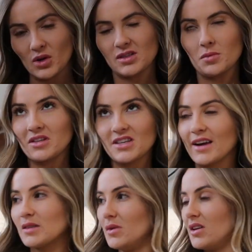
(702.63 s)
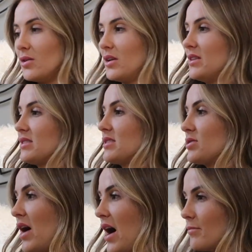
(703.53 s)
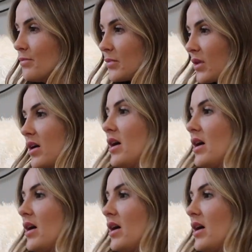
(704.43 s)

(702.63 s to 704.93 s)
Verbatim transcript: or someone tagged me in it on Instagram